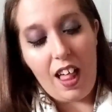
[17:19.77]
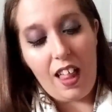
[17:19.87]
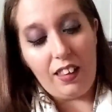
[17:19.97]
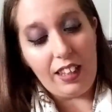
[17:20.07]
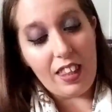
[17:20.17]

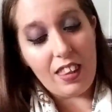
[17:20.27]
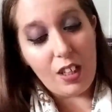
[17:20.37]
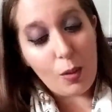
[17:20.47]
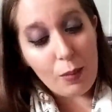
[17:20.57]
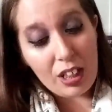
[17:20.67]

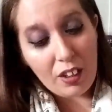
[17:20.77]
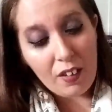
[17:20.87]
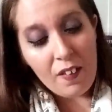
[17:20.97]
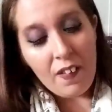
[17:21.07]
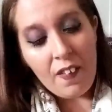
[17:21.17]

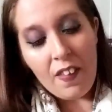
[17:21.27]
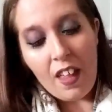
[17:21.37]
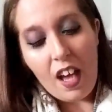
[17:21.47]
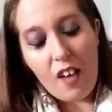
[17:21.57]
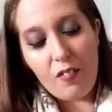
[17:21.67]
alithiometer
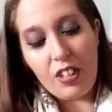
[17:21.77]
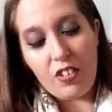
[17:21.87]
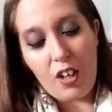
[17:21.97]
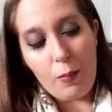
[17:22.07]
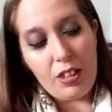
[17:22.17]
of his
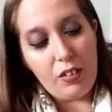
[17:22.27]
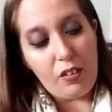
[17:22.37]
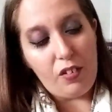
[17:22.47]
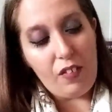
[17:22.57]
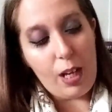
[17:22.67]
Dark
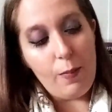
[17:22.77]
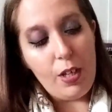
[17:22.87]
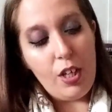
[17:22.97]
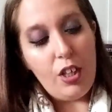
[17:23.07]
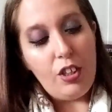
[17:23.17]
Materials fame.
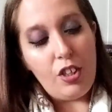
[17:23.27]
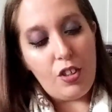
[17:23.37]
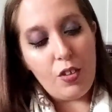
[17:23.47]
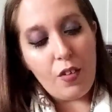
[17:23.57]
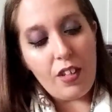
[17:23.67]

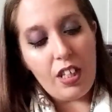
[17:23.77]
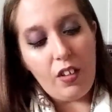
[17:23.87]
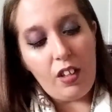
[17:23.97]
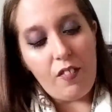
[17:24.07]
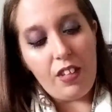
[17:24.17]
Did you know the
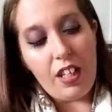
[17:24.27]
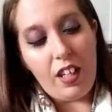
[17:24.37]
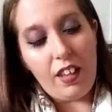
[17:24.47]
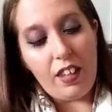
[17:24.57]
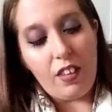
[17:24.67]
needle of the
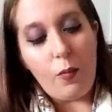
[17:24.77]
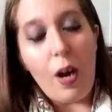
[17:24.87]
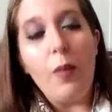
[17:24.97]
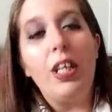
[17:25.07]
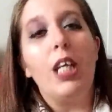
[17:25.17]

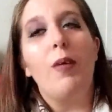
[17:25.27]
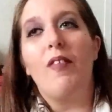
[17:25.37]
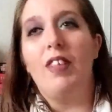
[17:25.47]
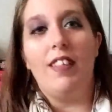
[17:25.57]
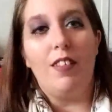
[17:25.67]
why do we keep
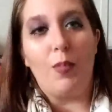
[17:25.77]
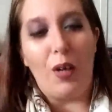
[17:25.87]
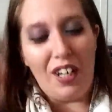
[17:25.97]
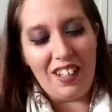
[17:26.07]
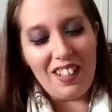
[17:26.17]
having to say this
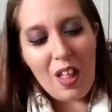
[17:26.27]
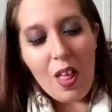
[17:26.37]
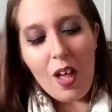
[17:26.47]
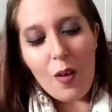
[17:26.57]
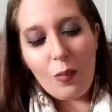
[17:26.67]
word?
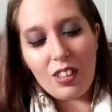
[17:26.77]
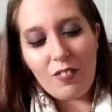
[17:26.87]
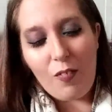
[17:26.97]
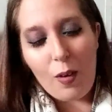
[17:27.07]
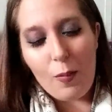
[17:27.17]

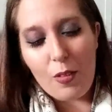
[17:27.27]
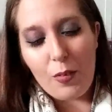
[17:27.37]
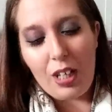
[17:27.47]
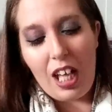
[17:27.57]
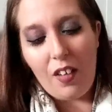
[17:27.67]
Was formed
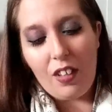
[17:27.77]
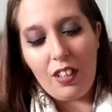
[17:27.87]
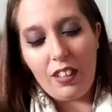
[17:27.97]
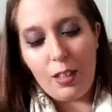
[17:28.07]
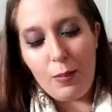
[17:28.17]
through an
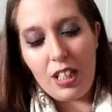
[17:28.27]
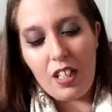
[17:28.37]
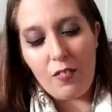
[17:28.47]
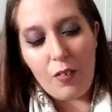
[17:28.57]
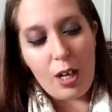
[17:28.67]

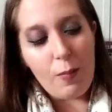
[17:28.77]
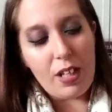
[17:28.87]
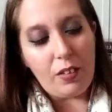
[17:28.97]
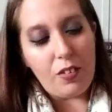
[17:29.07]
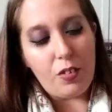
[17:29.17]
alchemy of rare
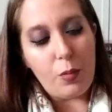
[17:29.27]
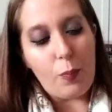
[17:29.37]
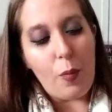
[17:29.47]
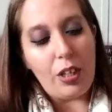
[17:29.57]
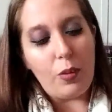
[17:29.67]
metals to
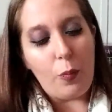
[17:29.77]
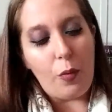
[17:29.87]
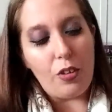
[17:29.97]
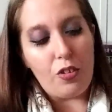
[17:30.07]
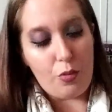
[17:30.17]
point
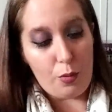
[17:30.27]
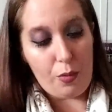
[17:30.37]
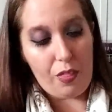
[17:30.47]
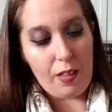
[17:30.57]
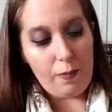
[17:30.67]
towards
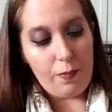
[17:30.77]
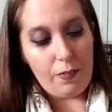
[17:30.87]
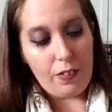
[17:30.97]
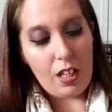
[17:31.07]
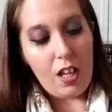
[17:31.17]
truth.
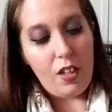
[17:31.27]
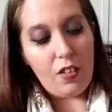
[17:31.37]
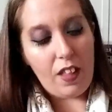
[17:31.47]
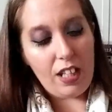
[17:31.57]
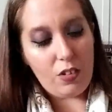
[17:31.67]

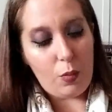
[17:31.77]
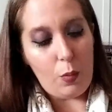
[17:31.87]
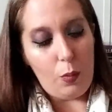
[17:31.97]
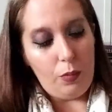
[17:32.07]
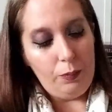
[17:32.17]
That's
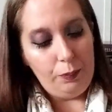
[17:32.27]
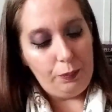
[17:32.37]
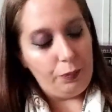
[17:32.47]
cool.